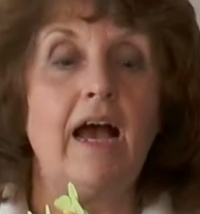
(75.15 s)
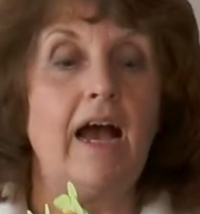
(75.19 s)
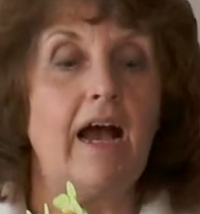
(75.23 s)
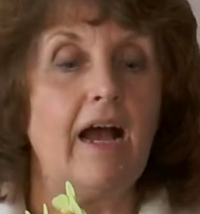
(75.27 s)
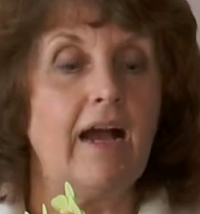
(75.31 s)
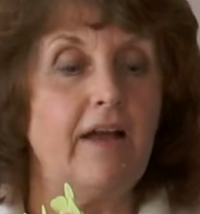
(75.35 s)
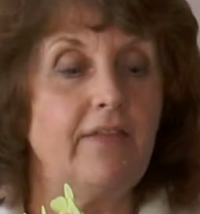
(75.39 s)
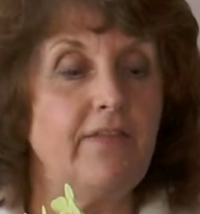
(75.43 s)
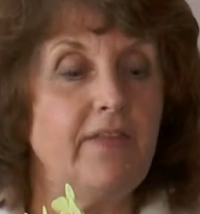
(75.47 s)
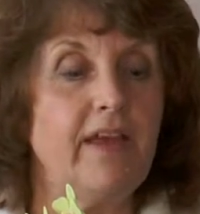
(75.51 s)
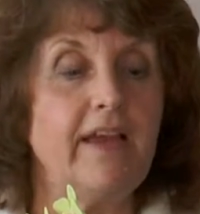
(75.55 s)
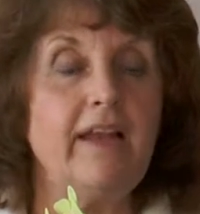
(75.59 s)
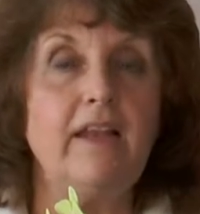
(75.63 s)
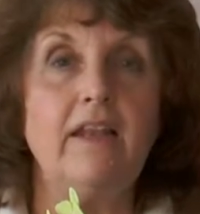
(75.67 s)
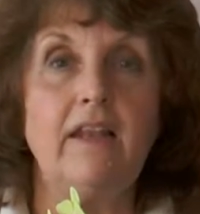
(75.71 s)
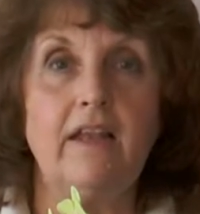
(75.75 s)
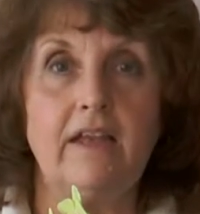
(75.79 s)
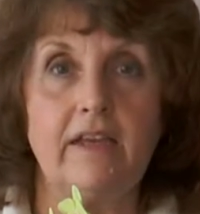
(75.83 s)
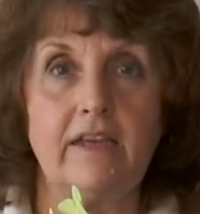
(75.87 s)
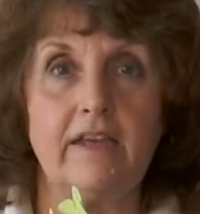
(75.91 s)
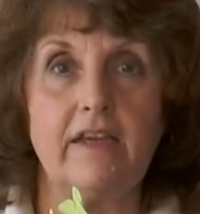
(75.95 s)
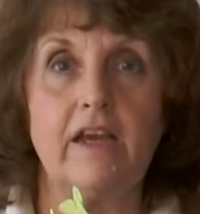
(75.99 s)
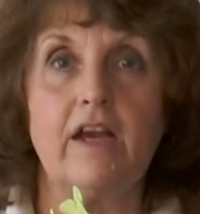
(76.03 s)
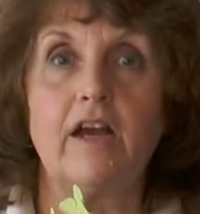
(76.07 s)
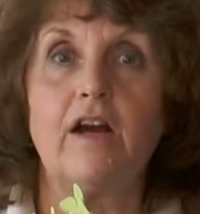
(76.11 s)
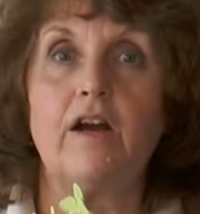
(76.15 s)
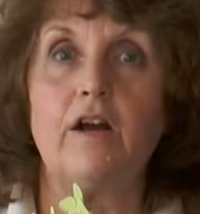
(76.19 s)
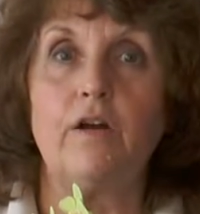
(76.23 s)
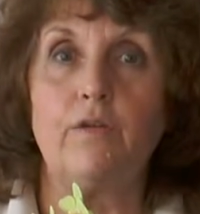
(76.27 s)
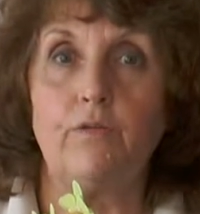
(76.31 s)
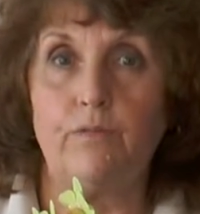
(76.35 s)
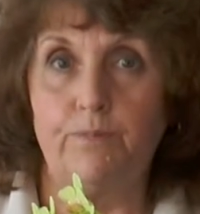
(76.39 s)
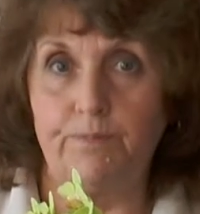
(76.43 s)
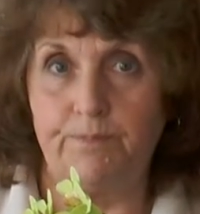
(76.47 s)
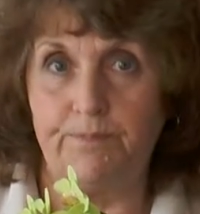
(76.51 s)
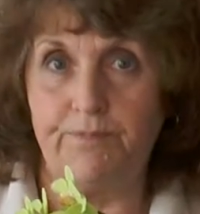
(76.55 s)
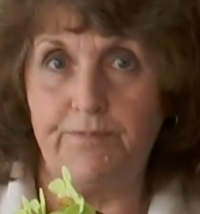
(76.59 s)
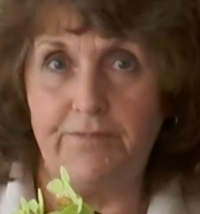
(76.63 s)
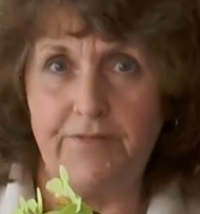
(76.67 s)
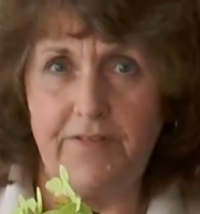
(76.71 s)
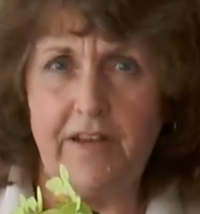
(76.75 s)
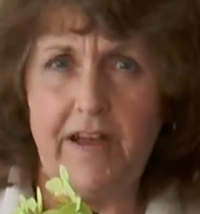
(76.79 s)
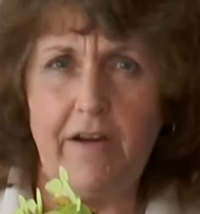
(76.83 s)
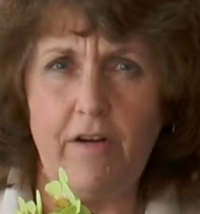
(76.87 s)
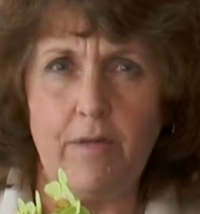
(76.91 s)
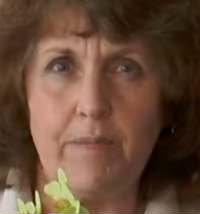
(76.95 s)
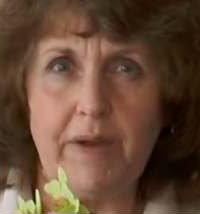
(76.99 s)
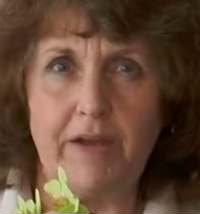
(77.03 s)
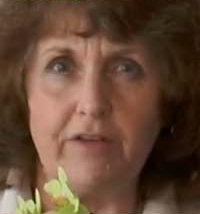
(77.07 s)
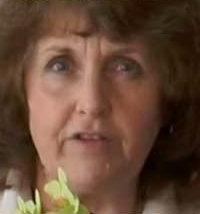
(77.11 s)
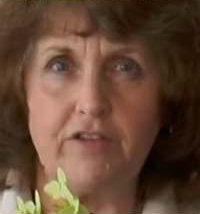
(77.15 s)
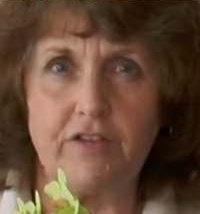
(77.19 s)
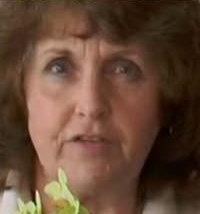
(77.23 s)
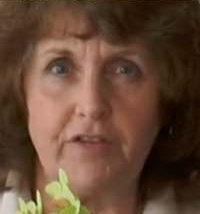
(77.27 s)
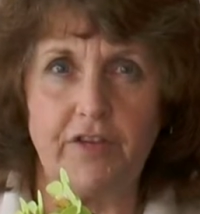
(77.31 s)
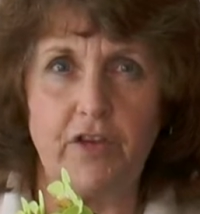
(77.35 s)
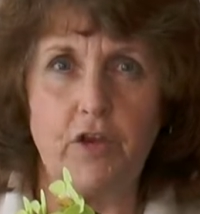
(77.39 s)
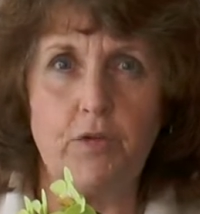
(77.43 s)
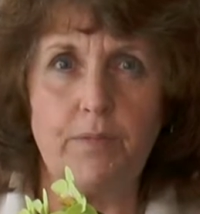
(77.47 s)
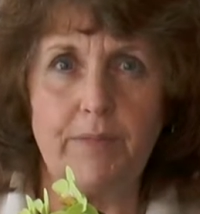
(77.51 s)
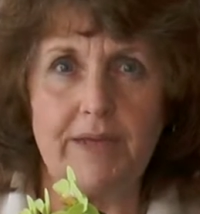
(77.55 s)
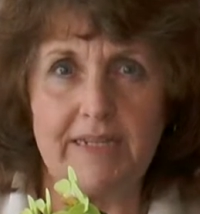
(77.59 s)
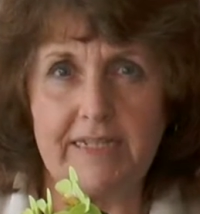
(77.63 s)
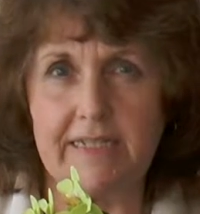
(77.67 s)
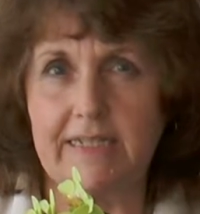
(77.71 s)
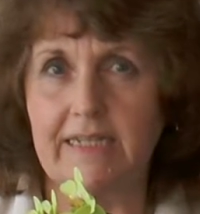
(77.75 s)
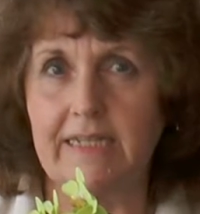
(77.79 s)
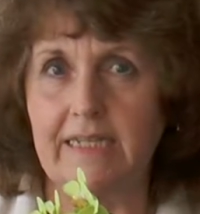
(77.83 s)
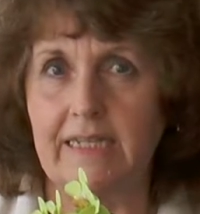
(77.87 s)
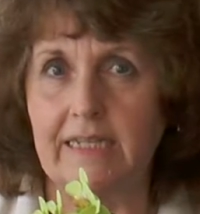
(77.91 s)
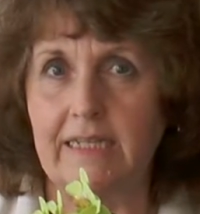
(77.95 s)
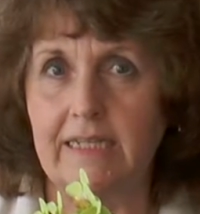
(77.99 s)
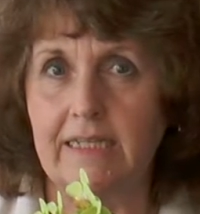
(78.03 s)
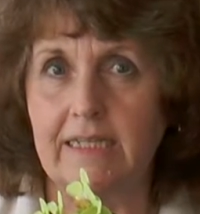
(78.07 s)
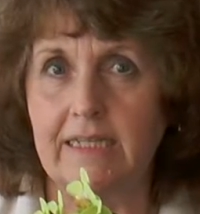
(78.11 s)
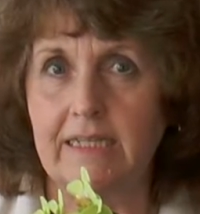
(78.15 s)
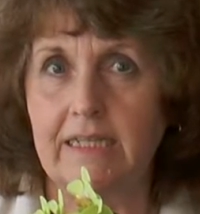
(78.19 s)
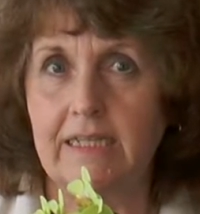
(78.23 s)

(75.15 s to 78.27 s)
and they like a fair amount of humidity.